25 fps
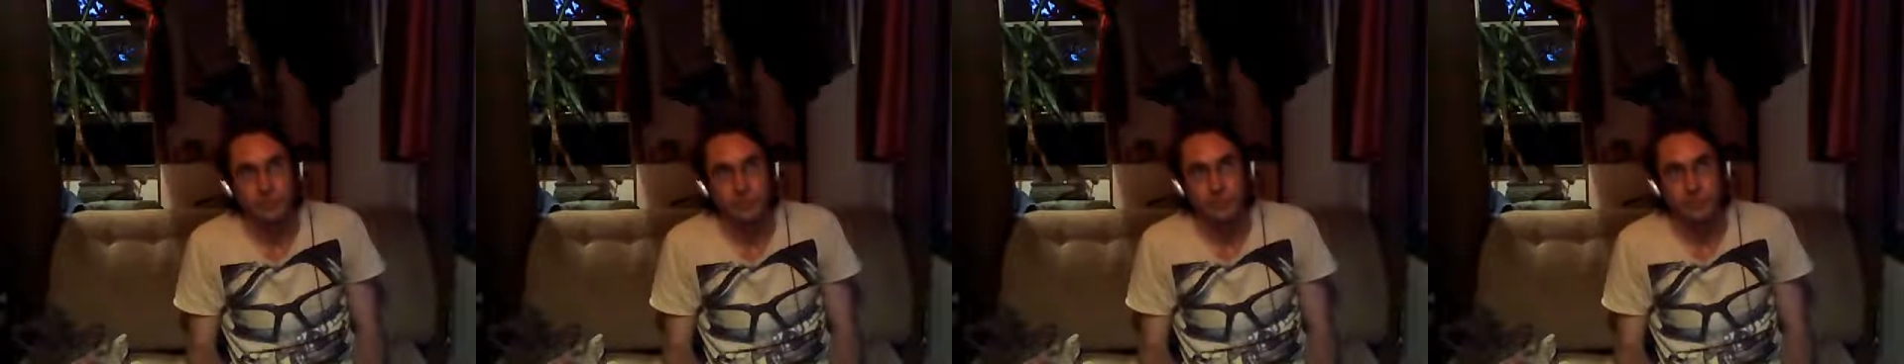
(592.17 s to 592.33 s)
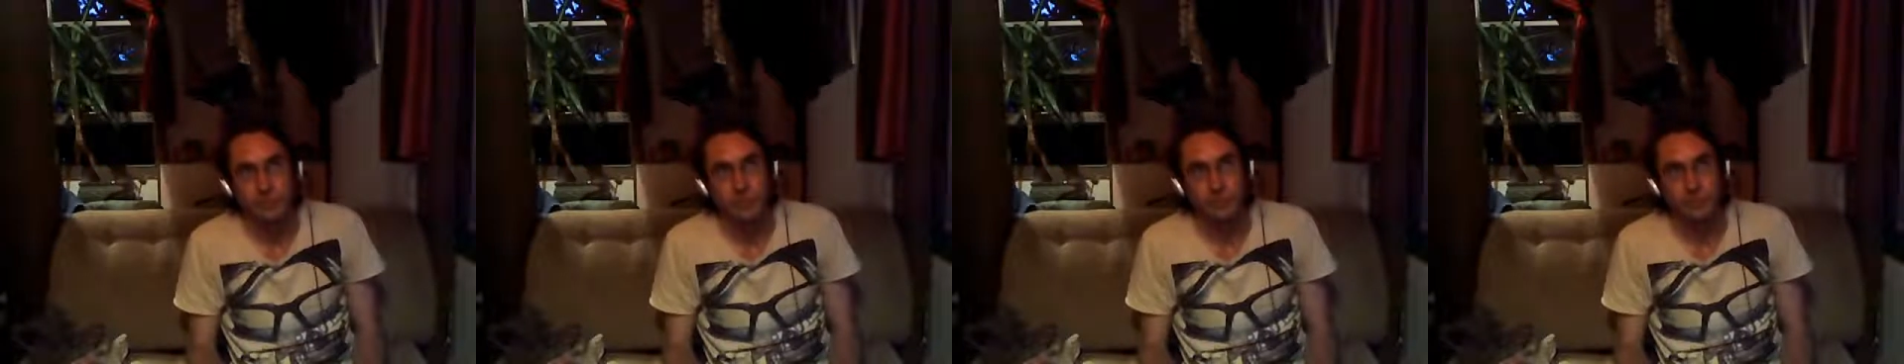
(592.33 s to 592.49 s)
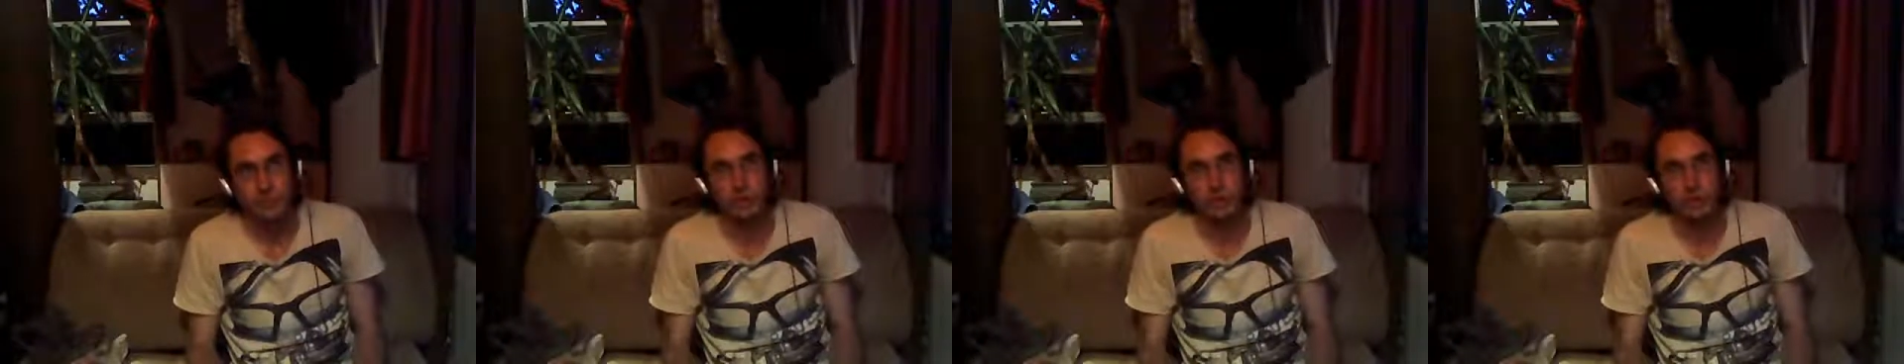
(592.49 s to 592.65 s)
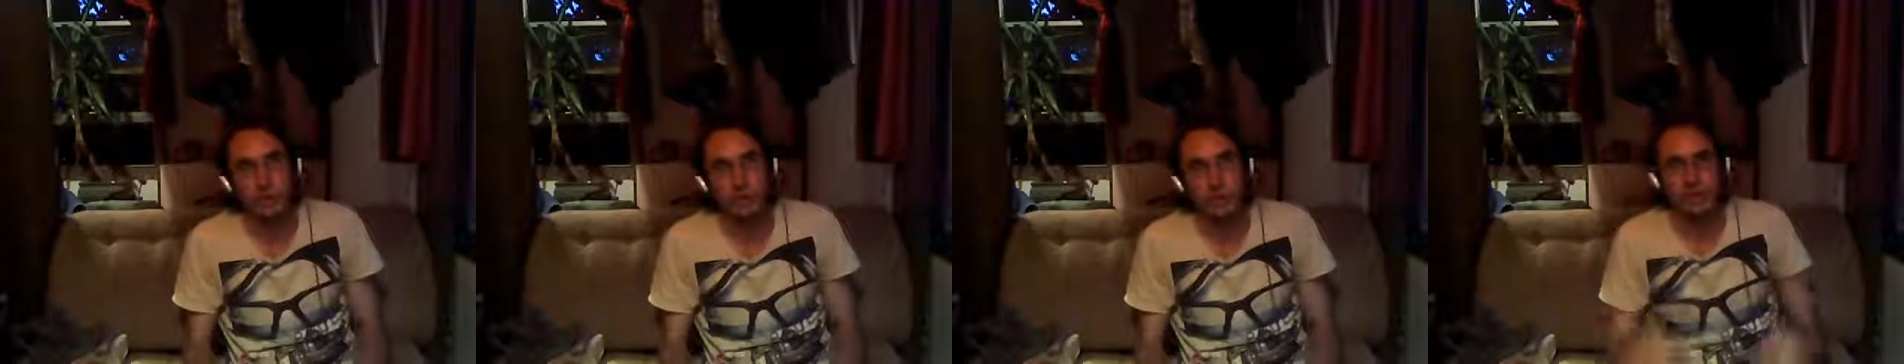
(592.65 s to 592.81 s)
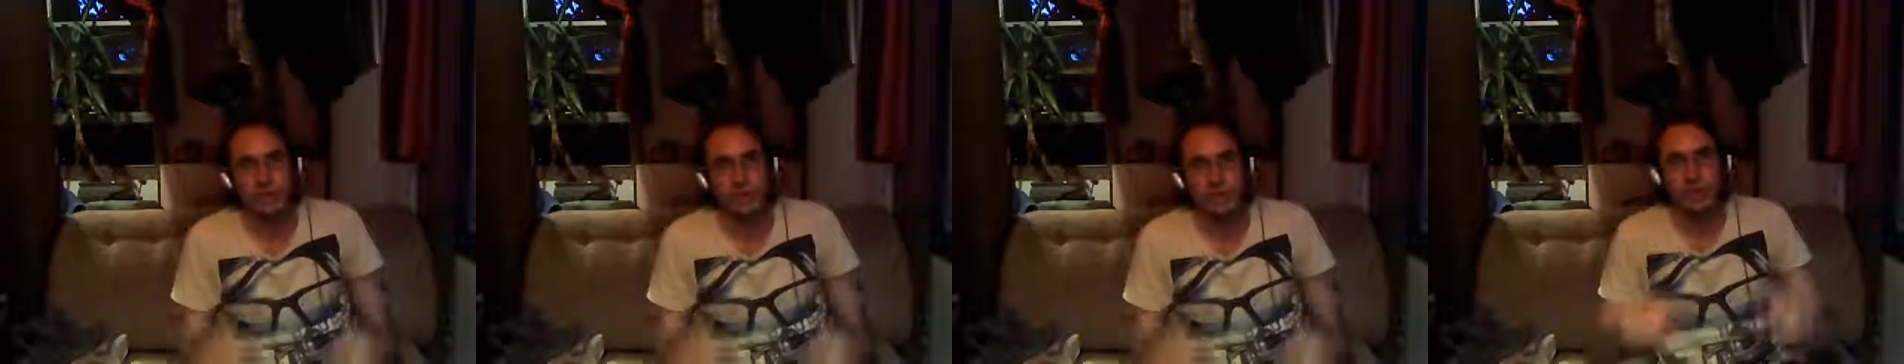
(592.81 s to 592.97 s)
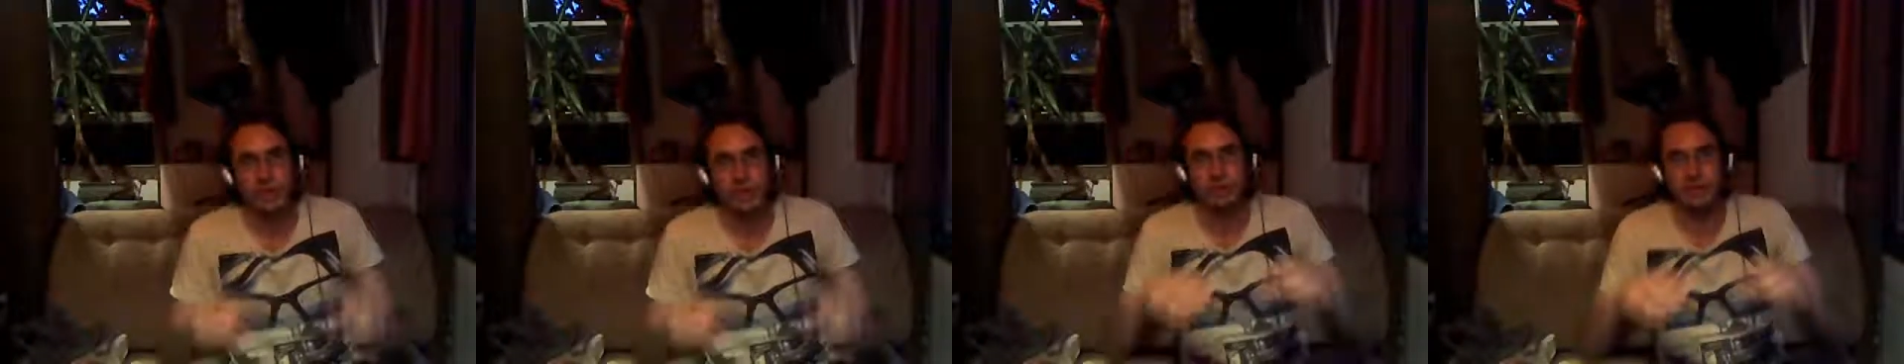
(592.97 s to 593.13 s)
you
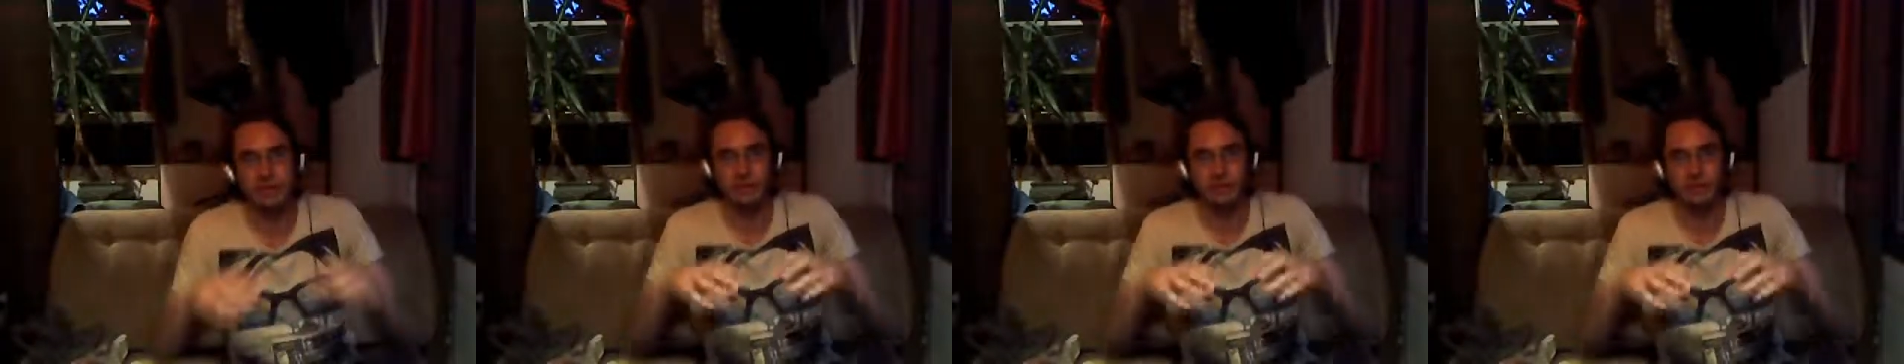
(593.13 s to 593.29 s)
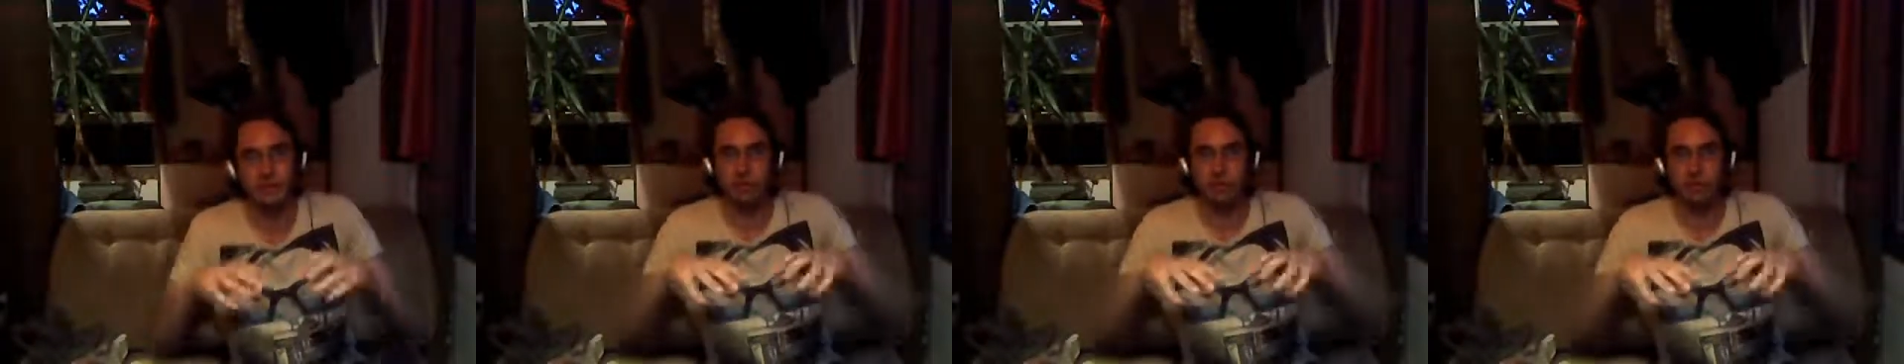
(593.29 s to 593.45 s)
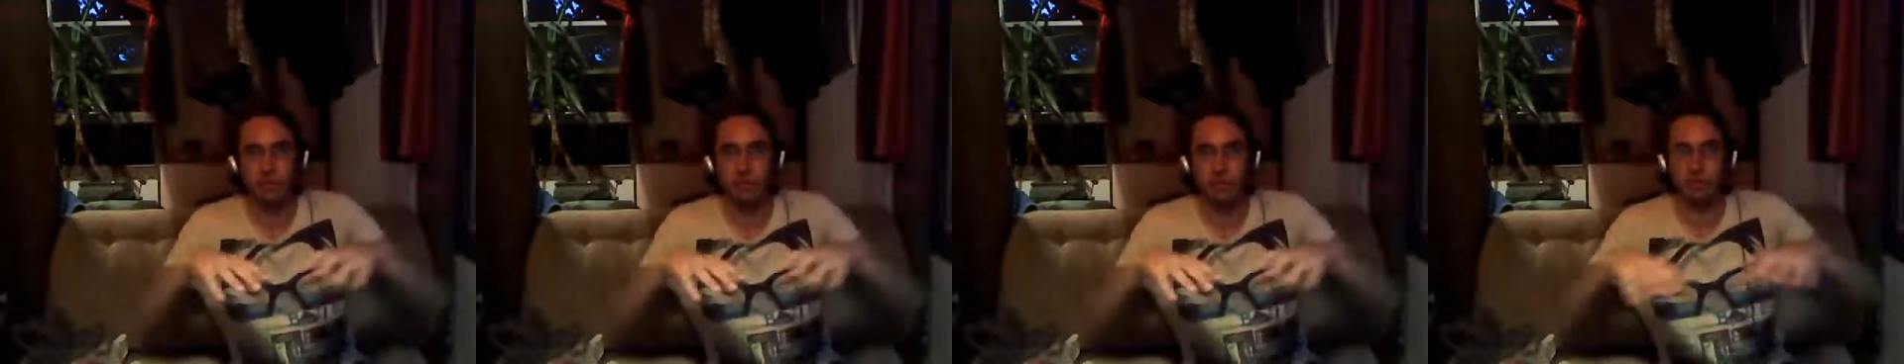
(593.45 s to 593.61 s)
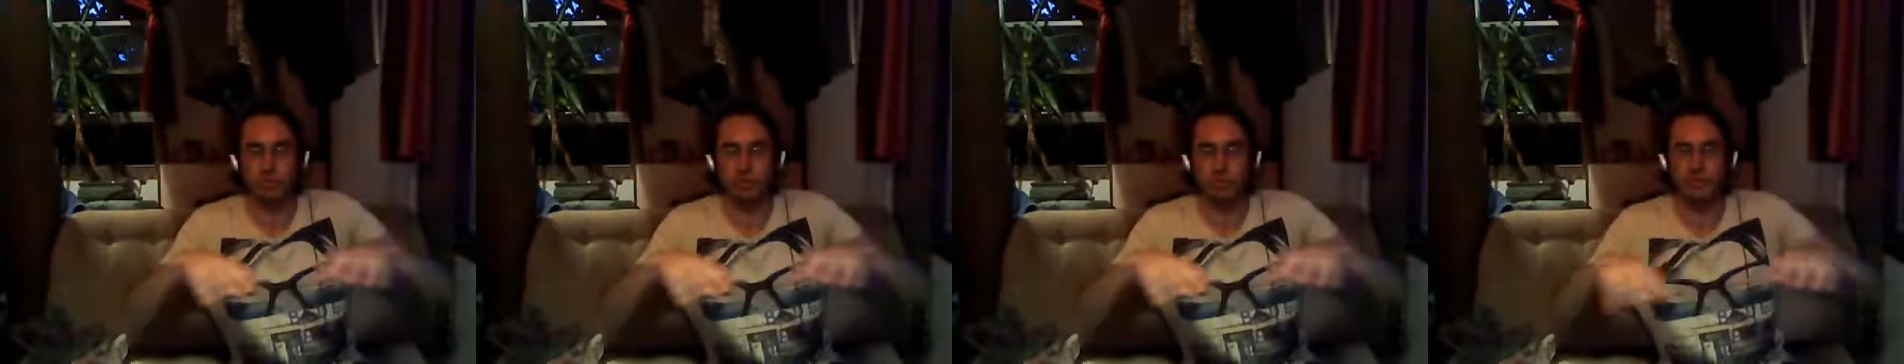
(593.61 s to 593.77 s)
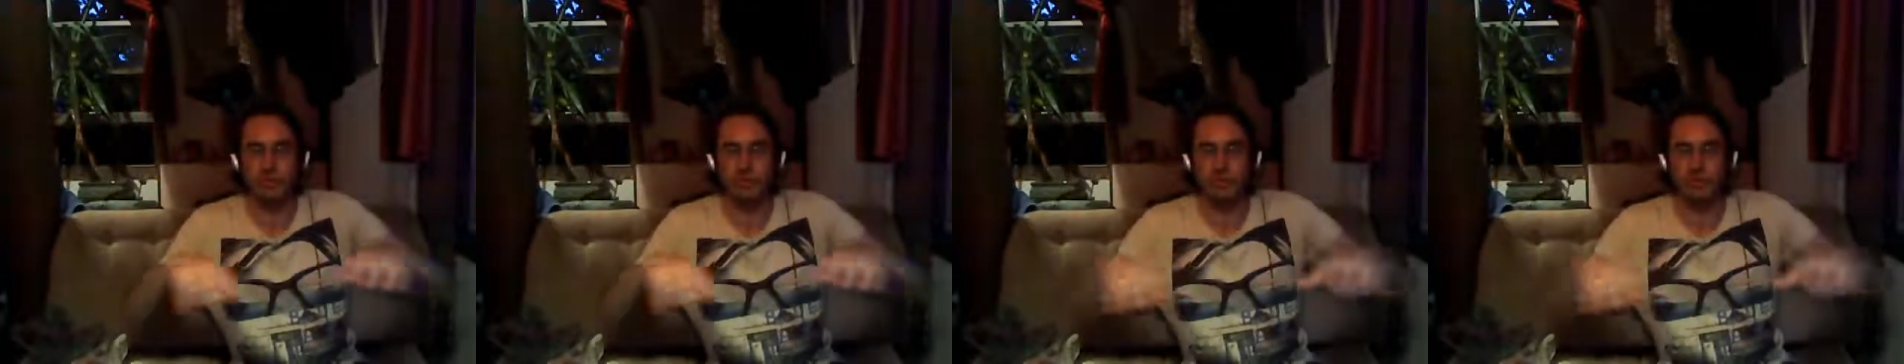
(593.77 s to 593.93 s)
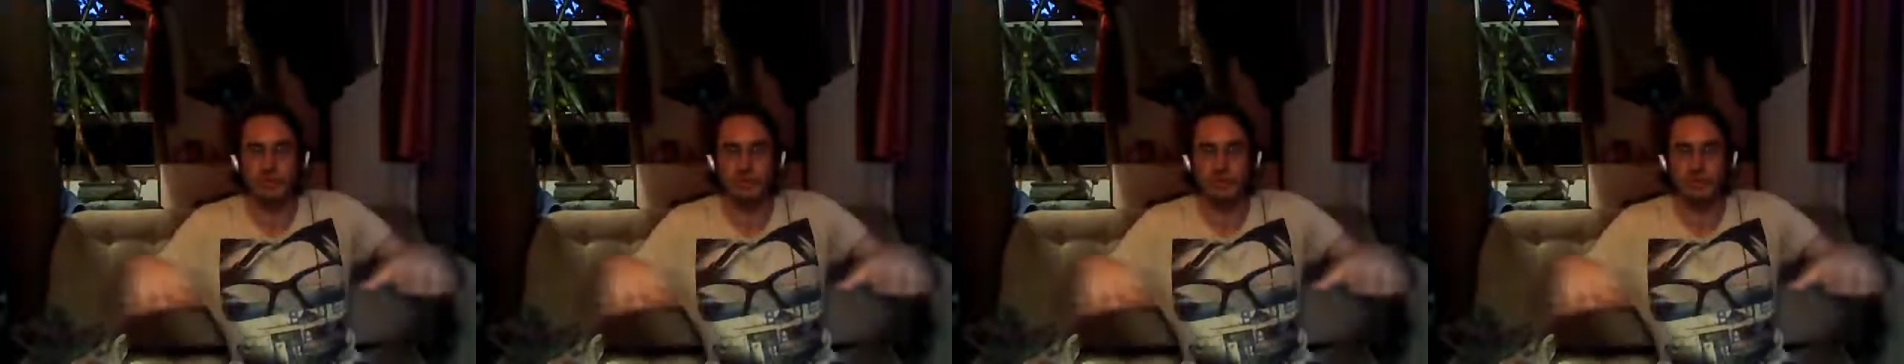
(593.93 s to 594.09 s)
also have these 4
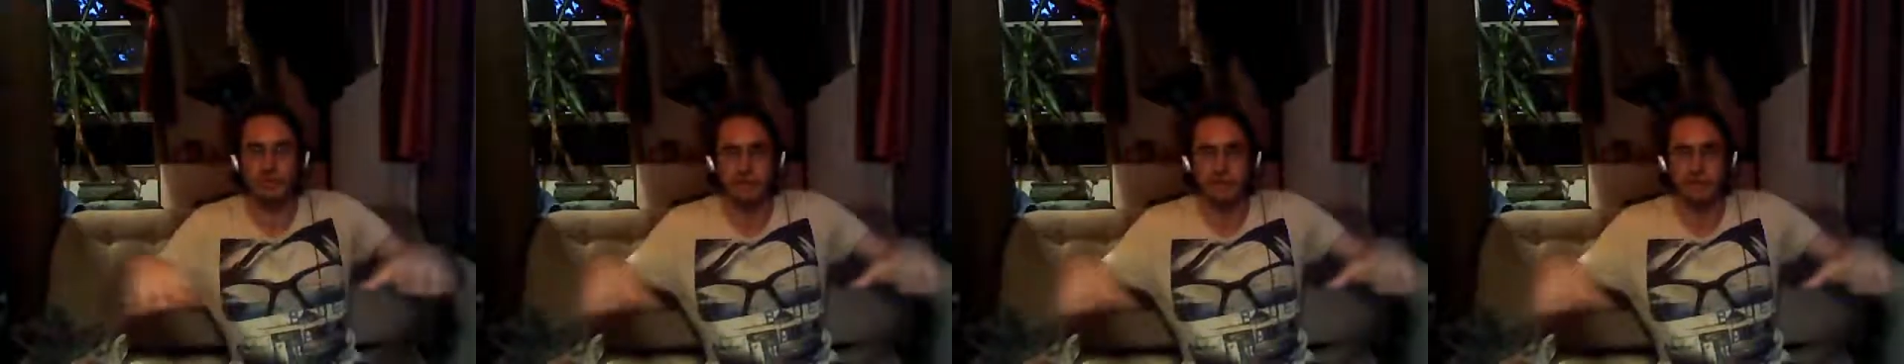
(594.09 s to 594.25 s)
rivers